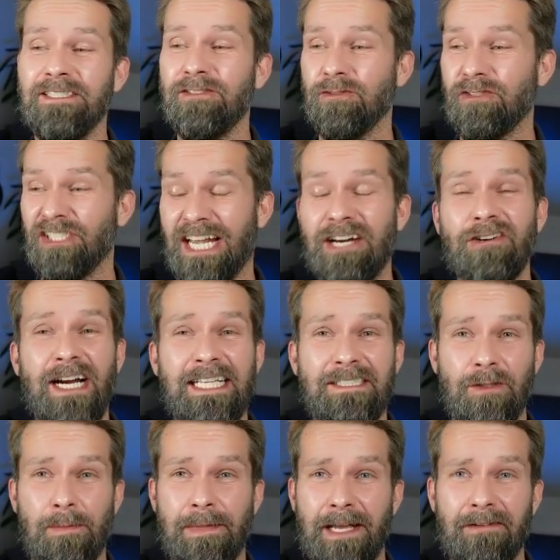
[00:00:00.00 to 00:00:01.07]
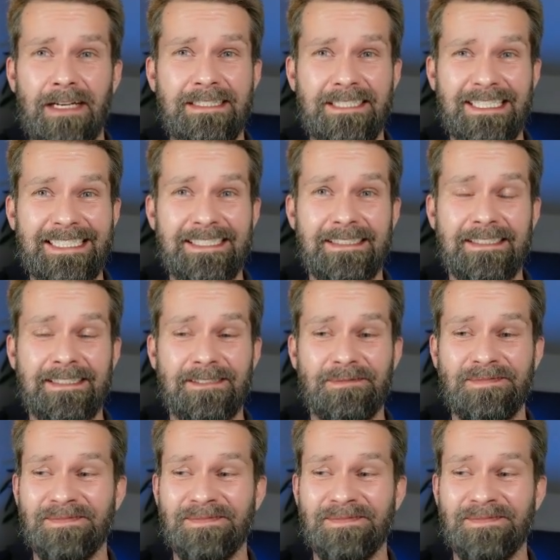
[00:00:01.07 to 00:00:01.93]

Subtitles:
to generate your Playwright tests,